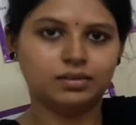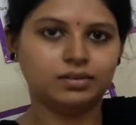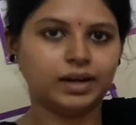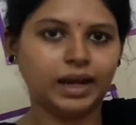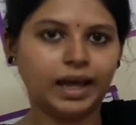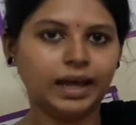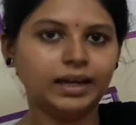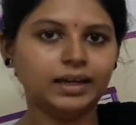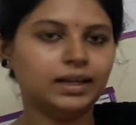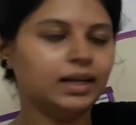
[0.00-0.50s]

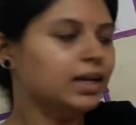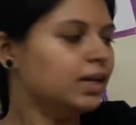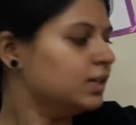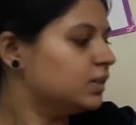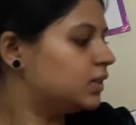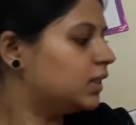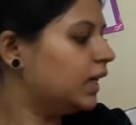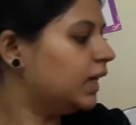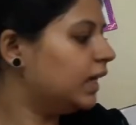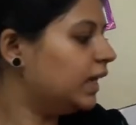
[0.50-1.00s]
Right.
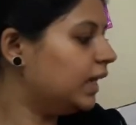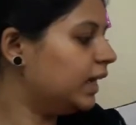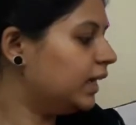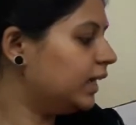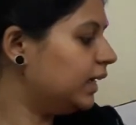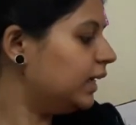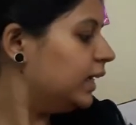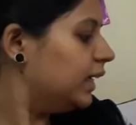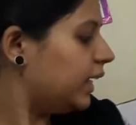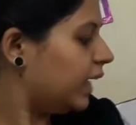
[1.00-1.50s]
So
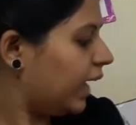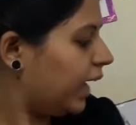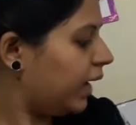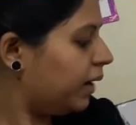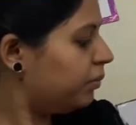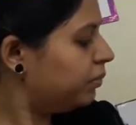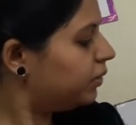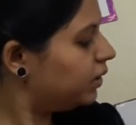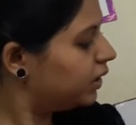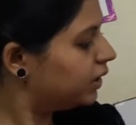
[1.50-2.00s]
Lin
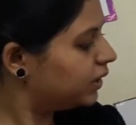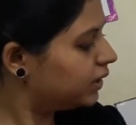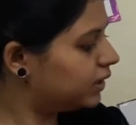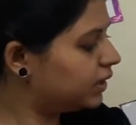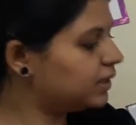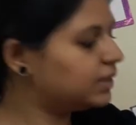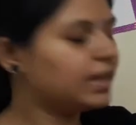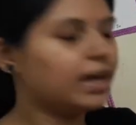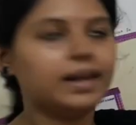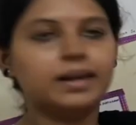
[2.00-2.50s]
named
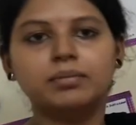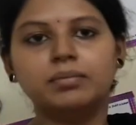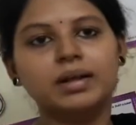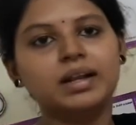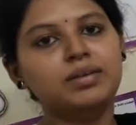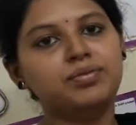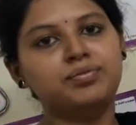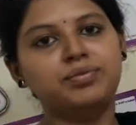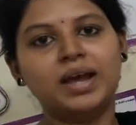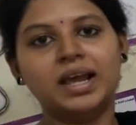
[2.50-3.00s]
this
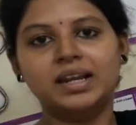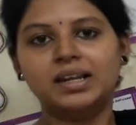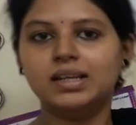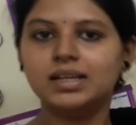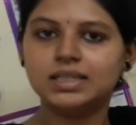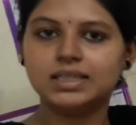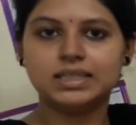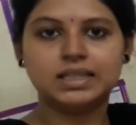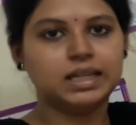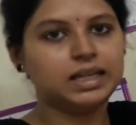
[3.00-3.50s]
animal
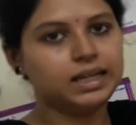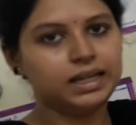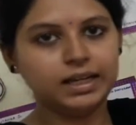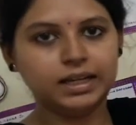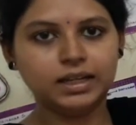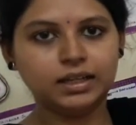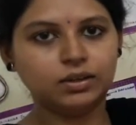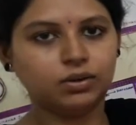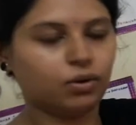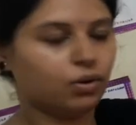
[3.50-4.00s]
Felis
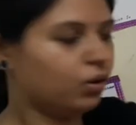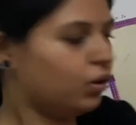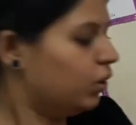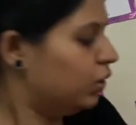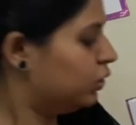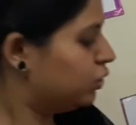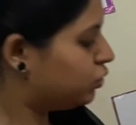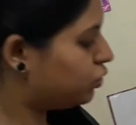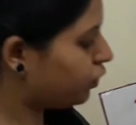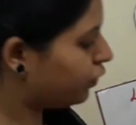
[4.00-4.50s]
Leo.
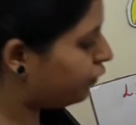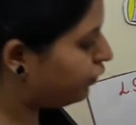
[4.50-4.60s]
So